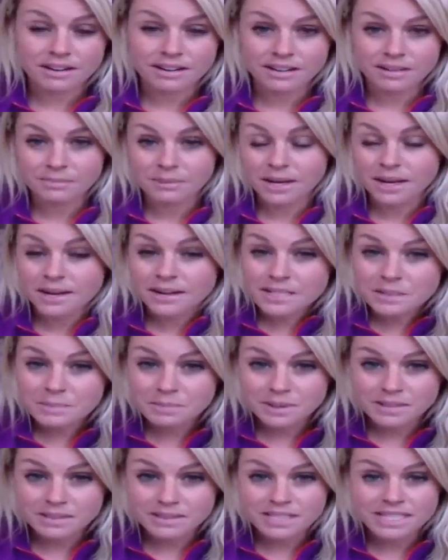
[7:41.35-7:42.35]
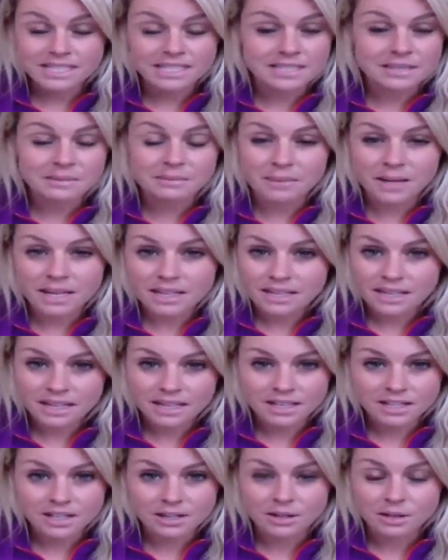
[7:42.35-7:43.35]
And my husband, he didn't make it.
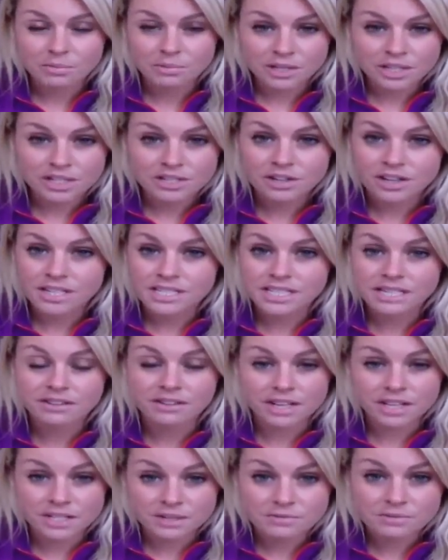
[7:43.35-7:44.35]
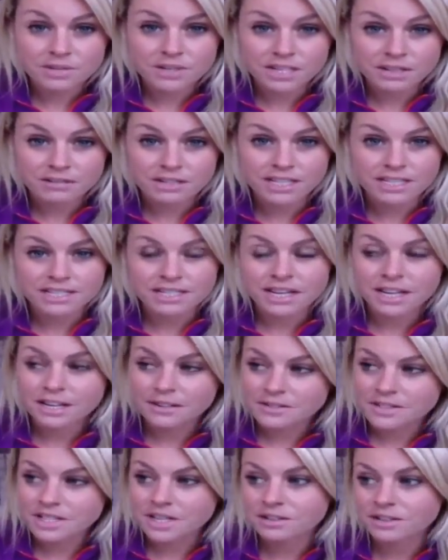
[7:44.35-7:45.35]
You know, the British criteria is really, really tough.
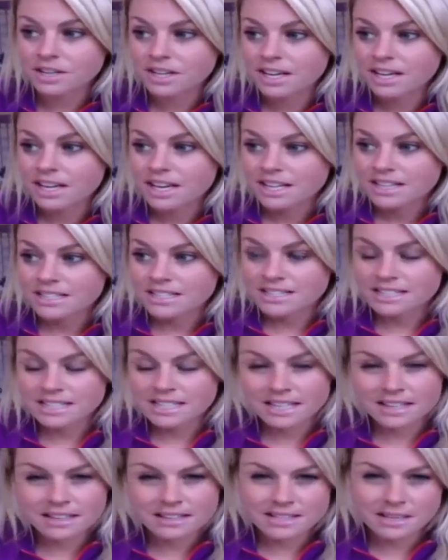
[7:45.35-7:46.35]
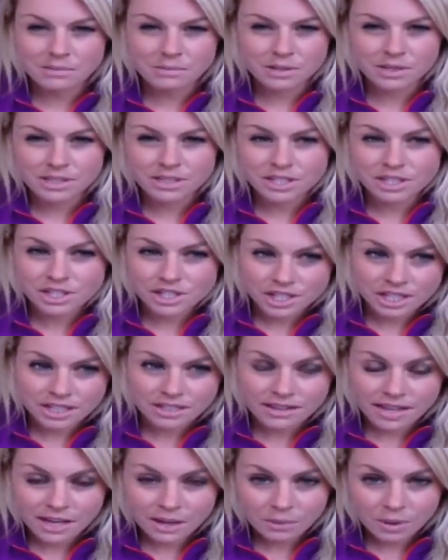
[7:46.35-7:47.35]
So to see that someone can cheat
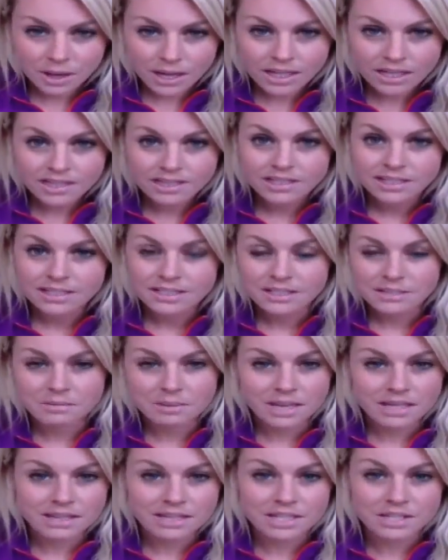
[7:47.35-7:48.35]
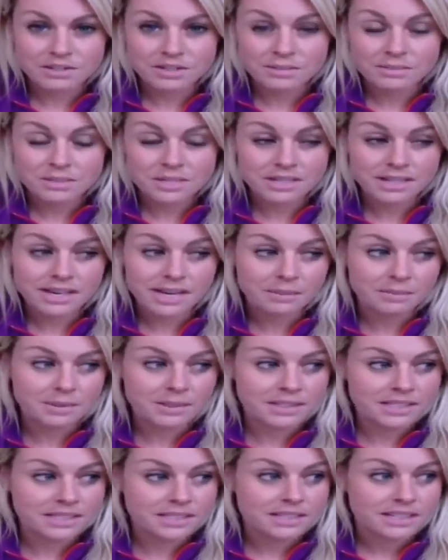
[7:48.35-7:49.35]
their way to make their dreams can
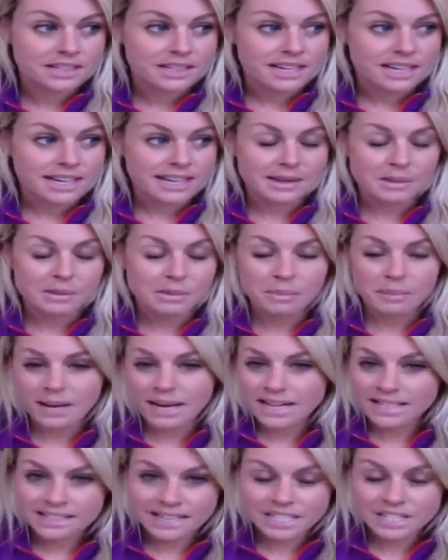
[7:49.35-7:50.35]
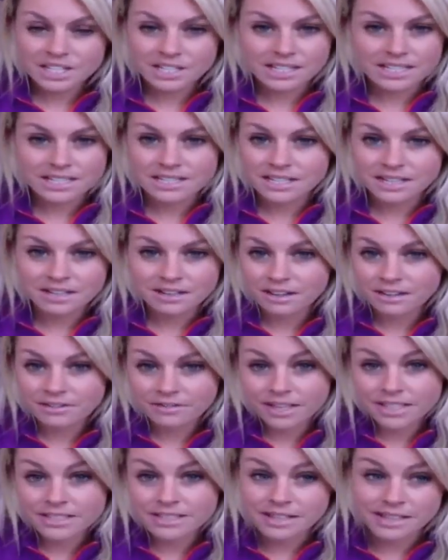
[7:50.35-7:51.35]
happen, and the ban actually isn't going to
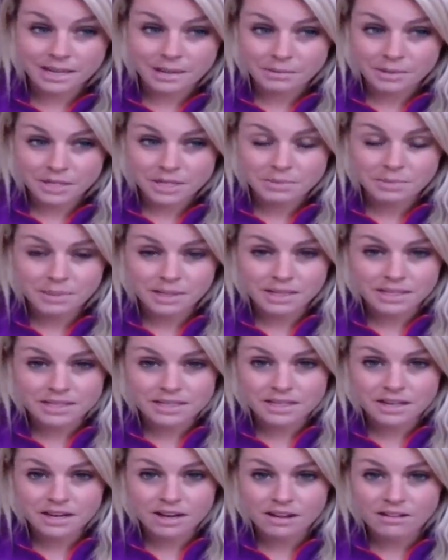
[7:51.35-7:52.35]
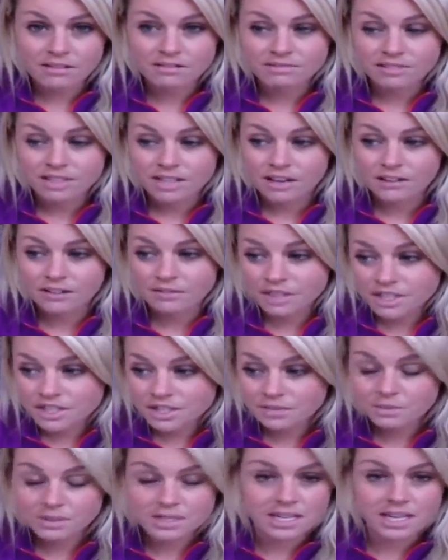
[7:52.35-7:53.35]
affect her that much, because her
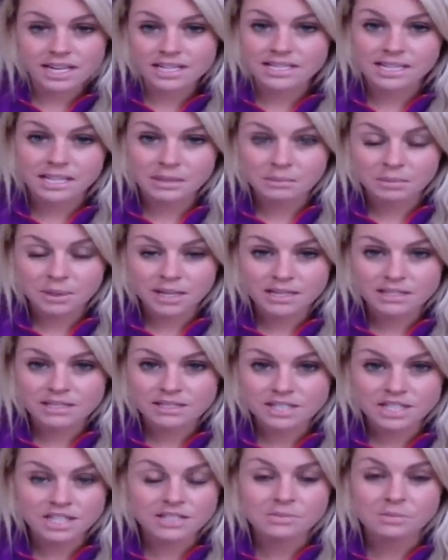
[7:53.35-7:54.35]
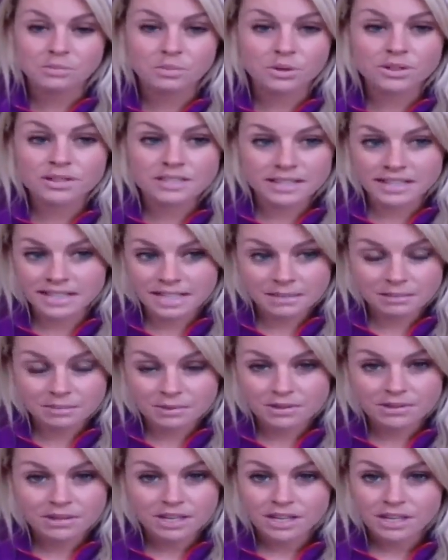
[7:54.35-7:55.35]
vision was to get to the Olympics. She doesn't want to keep
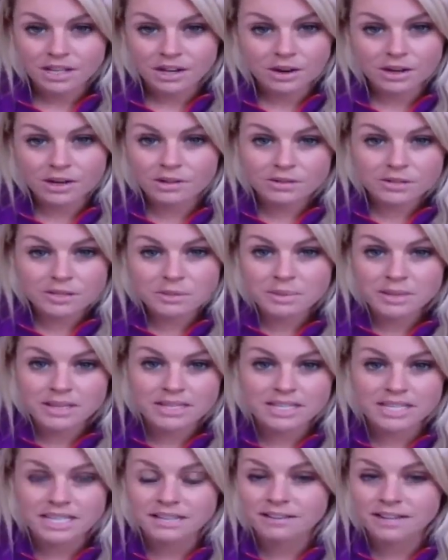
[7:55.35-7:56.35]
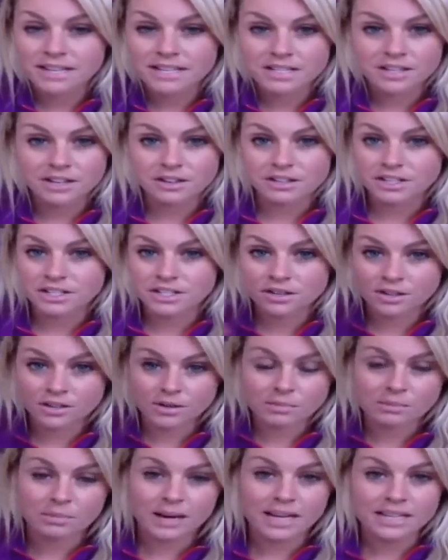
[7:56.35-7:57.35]
going on to be a ski racer. You know, she's gone
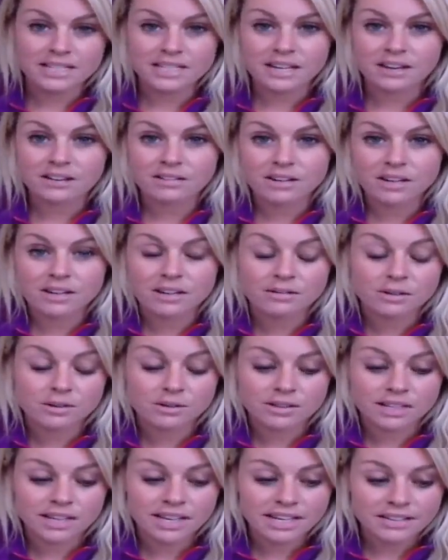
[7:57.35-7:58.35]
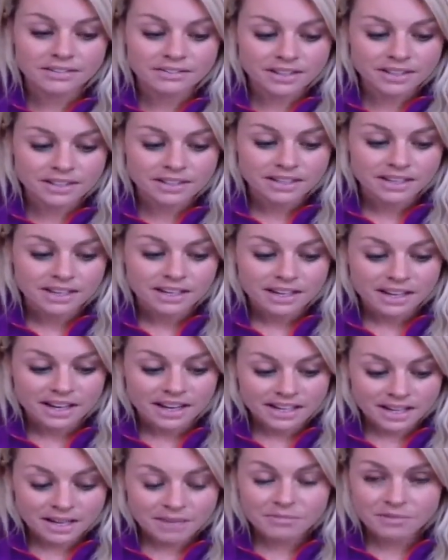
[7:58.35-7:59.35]
on back to her old life, and
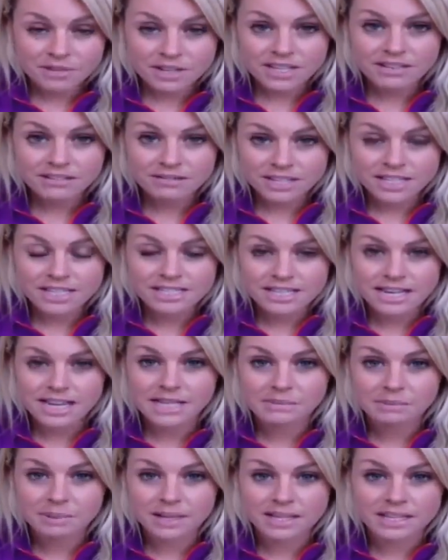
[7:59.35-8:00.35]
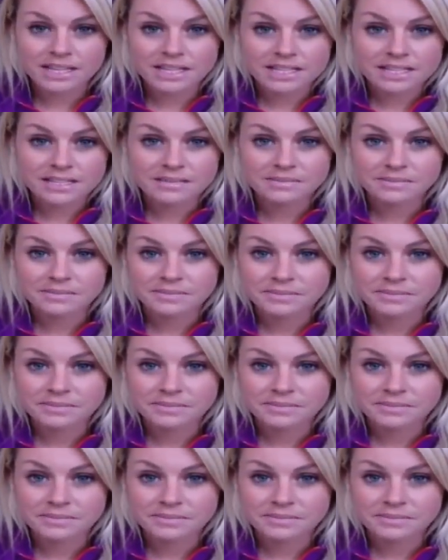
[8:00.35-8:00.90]
I'm really, really sad by this.